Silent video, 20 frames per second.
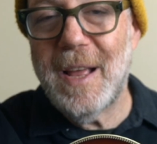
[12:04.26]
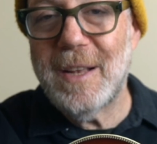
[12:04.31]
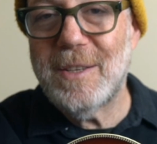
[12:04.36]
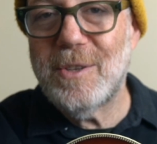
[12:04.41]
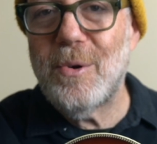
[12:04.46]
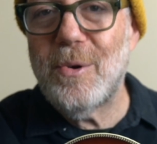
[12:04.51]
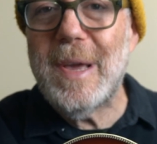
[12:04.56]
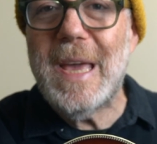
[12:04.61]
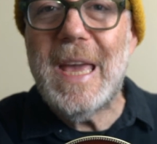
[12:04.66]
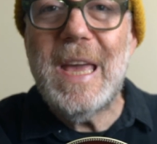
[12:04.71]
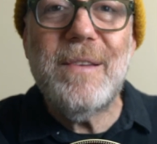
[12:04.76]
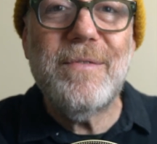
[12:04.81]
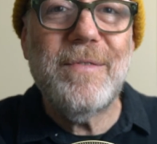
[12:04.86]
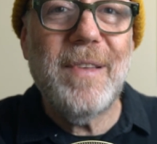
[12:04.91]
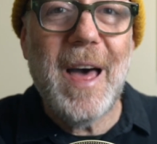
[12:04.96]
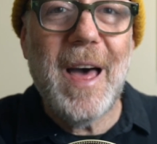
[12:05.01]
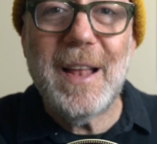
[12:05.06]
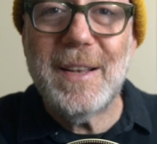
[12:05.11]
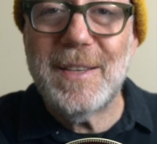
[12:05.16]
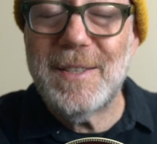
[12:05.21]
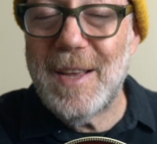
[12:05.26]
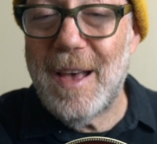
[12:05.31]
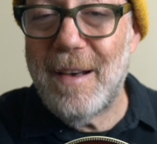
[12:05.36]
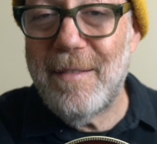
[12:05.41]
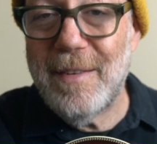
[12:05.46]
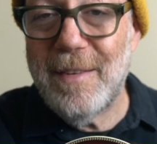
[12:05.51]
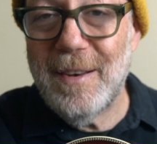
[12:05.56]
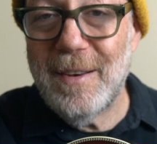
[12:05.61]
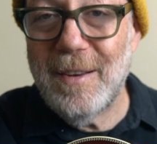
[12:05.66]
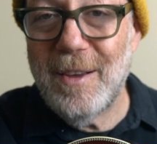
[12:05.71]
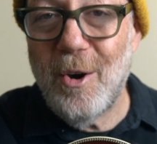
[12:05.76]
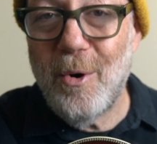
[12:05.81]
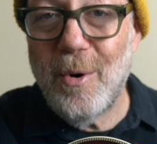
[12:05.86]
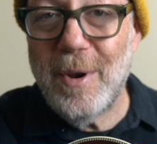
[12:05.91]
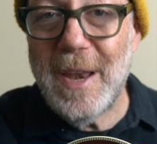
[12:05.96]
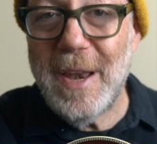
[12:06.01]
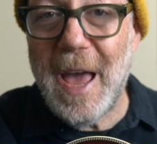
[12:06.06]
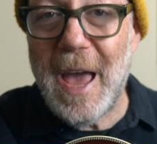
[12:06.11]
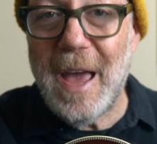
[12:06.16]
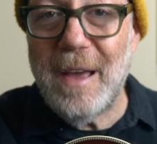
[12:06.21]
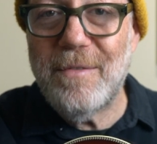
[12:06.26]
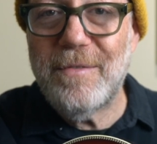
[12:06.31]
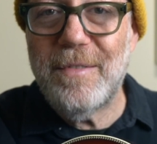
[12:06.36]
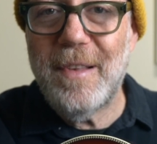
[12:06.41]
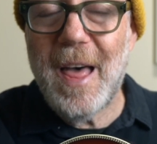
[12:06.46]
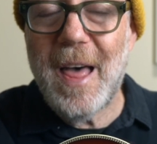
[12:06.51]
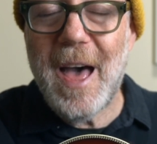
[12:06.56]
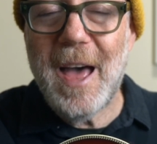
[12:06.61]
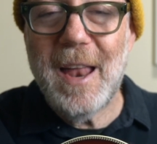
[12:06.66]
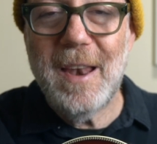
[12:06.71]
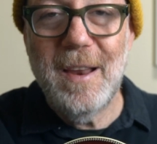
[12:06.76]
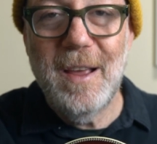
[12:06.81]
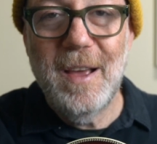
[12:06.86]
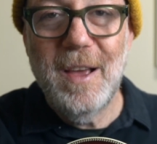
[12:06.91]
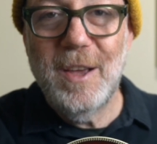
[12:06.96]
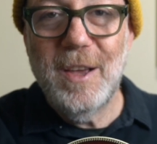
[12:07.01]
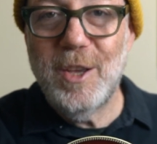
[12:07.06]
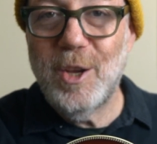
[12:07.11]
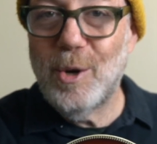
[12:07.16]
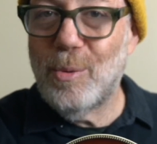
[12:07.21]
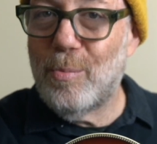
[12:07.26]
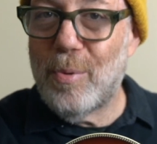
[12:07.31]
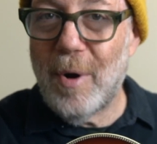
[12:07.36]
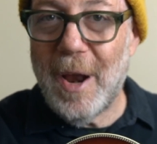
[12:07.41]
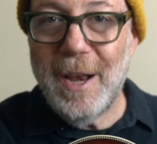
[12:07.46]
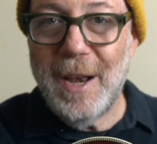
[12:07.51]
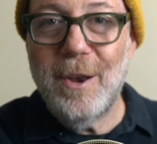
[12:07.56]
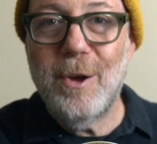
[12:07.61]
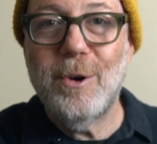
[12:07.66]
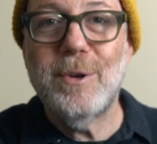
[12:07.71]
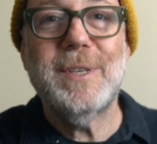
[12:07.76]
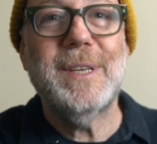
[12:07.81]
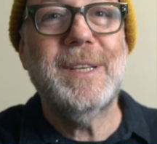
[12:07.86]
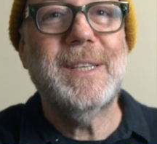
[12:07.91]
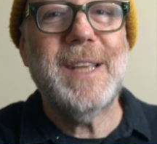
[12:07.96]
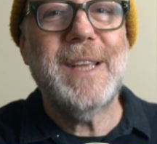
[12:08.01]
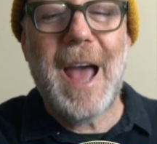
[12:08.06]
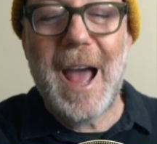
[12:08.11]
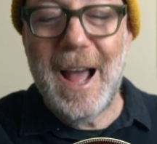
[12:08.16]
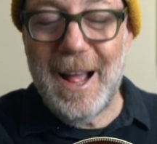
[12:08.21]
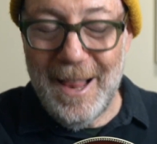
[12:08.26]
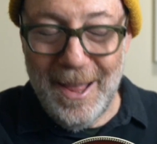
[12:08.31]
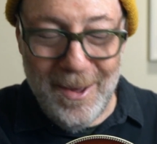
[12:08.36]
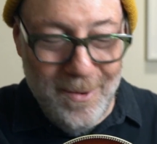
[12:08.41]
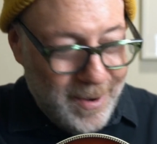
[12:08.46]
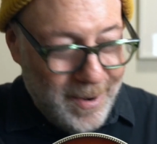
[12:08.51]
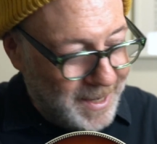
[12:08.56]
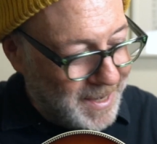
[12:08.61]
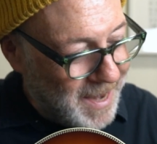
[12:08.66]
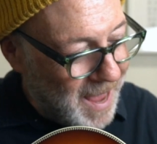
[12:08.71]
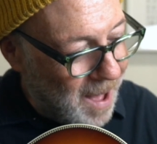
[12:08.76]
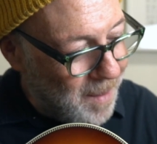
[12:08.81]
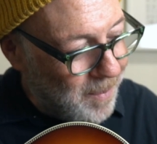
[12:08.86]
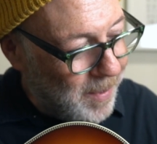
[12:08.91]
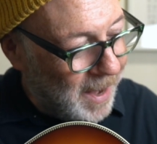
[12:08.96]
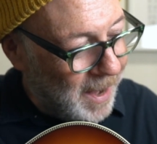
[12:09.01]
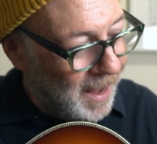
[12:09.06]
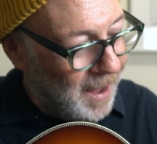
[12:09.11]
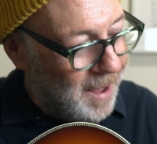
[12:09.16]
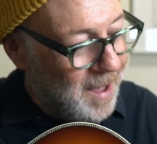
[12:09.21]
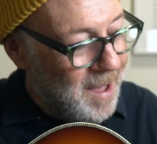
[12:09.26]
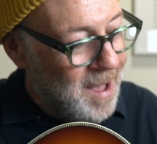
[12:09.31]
So E flat 7 going to A flat, your brain knows exactly what's happening.